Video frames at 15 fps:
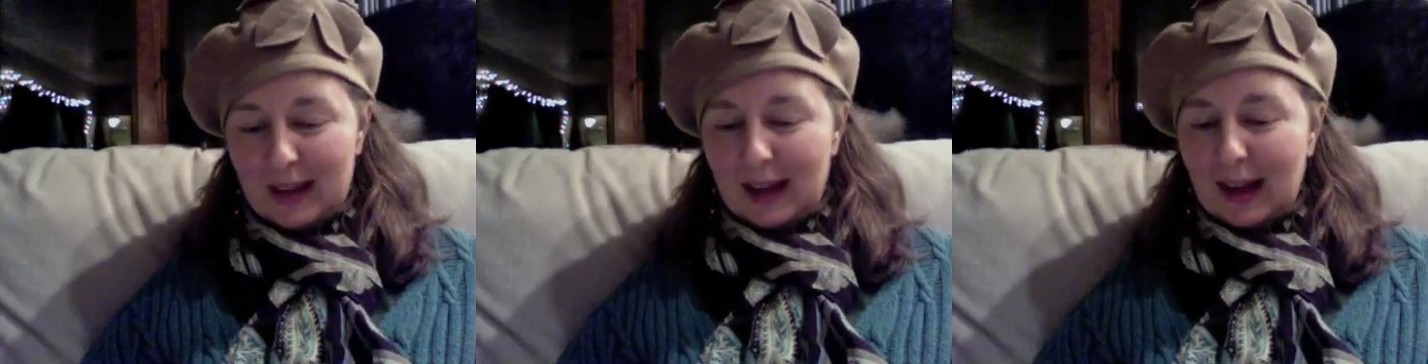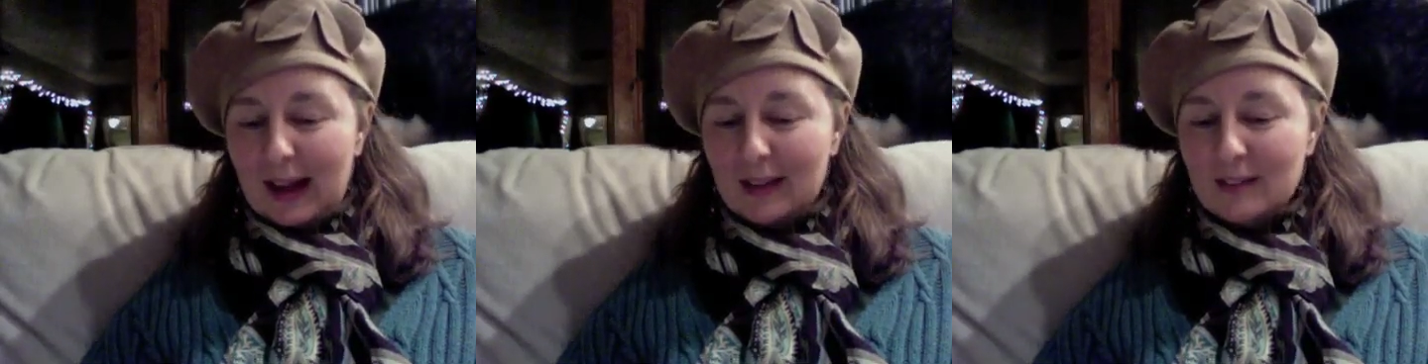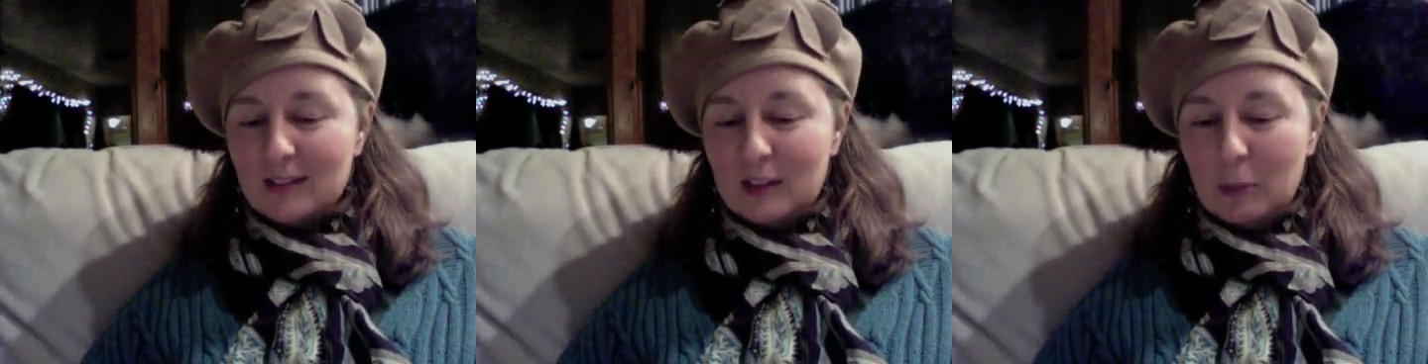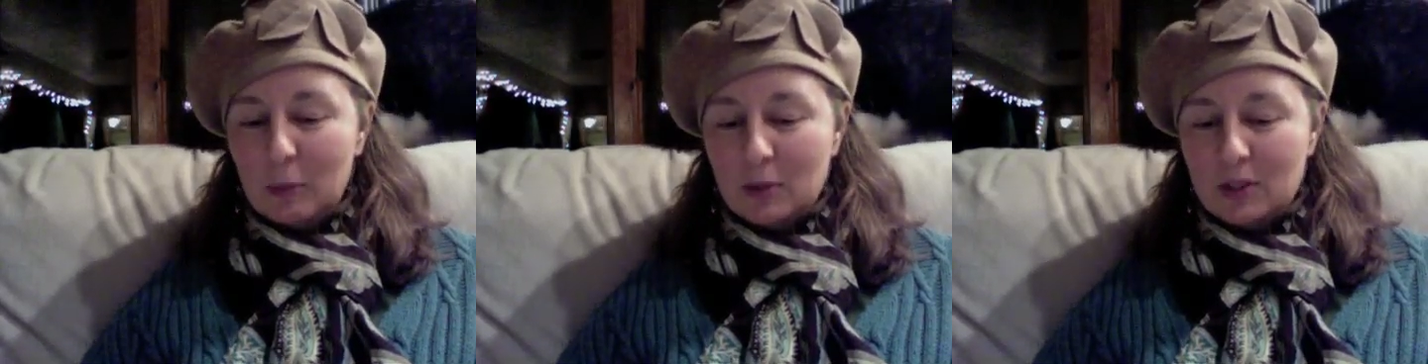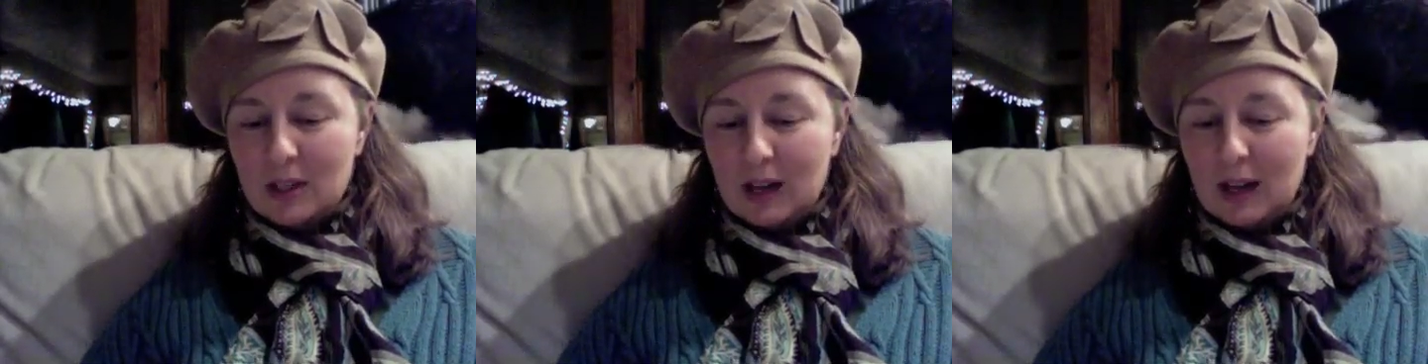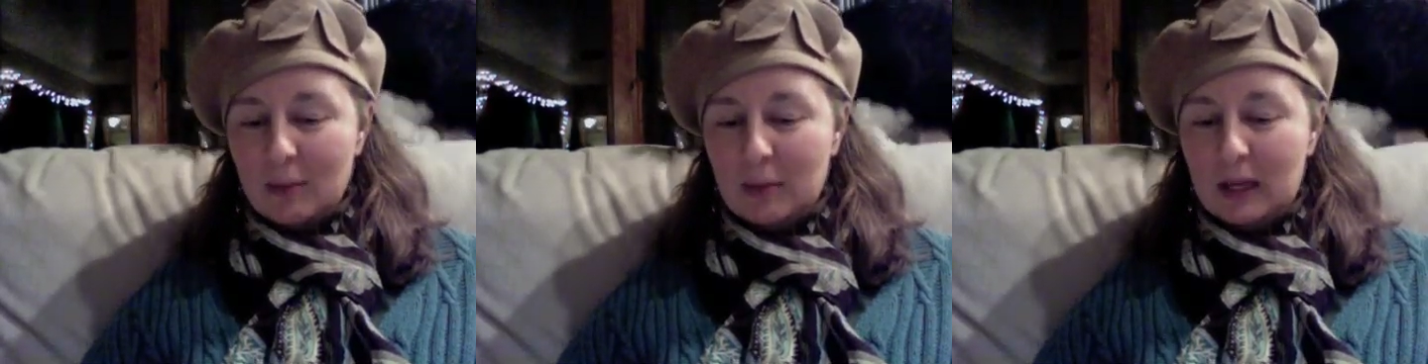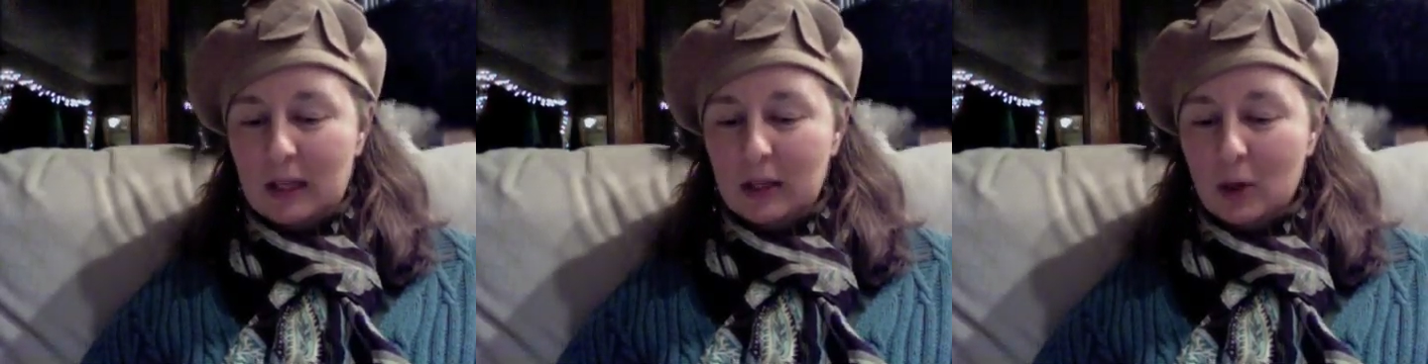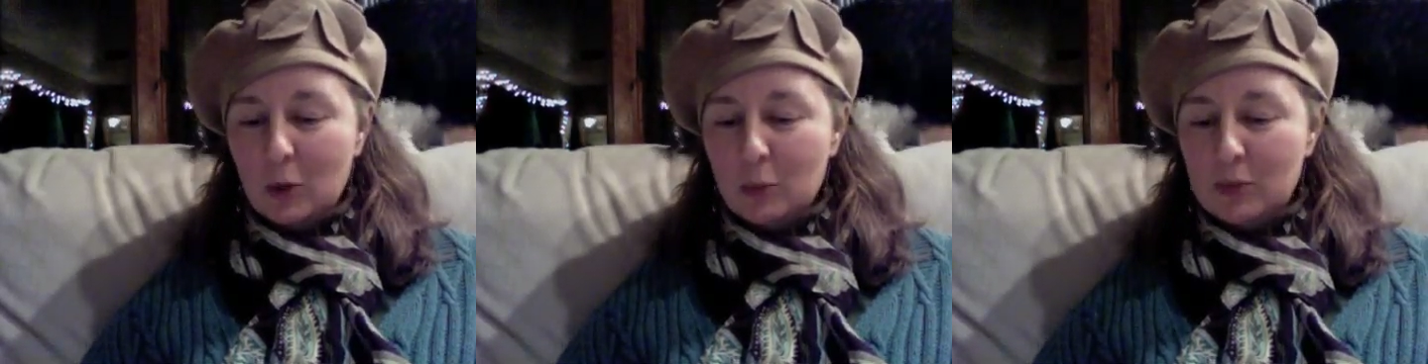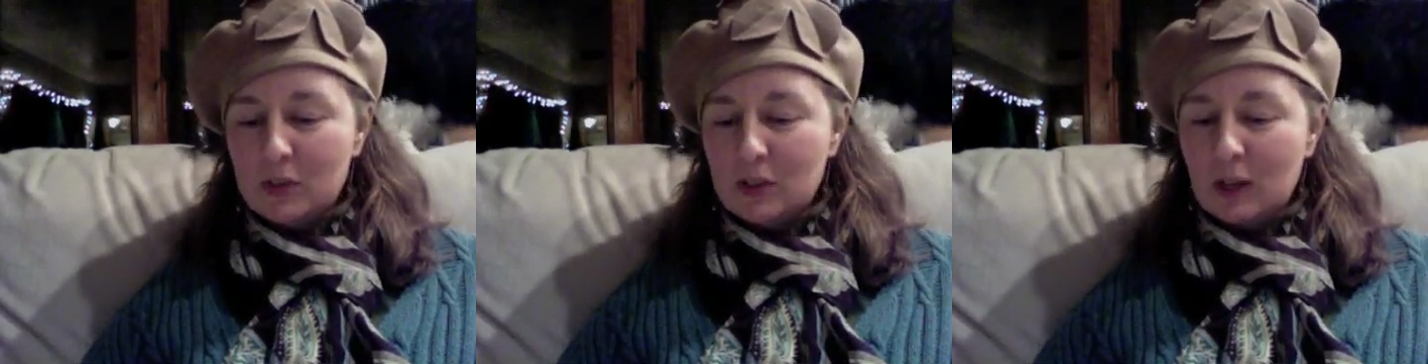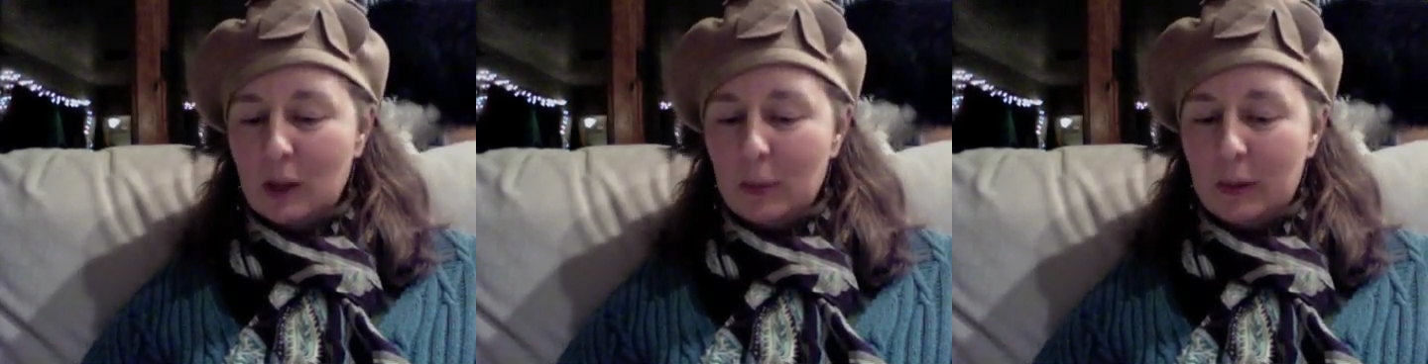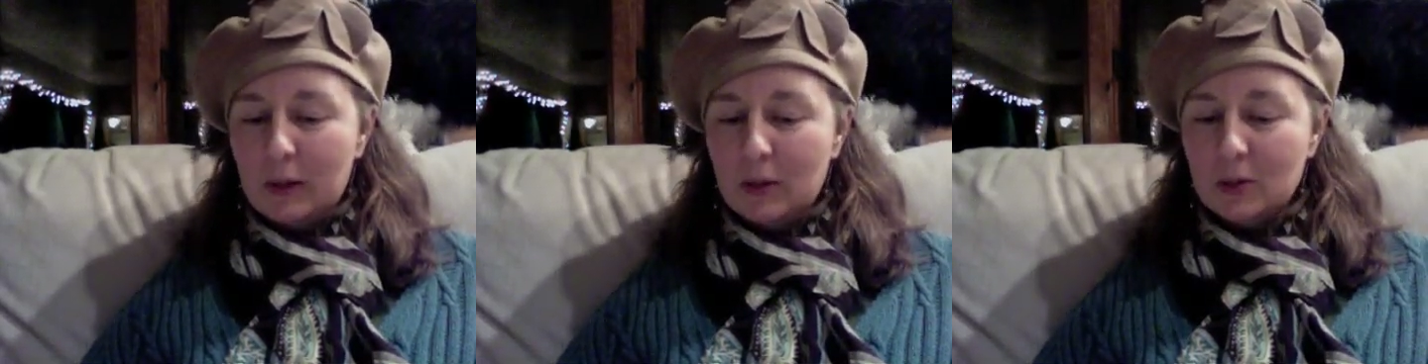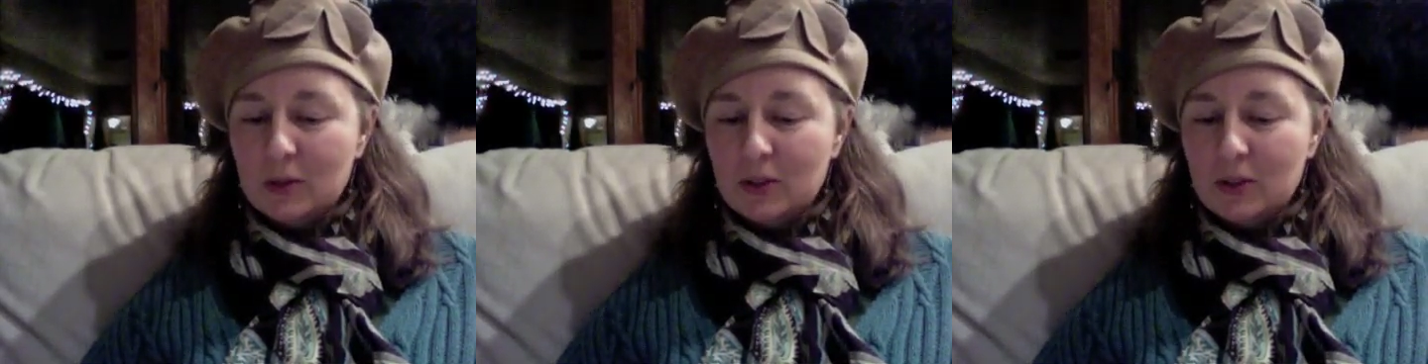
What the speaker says: At supper time he lopes uphill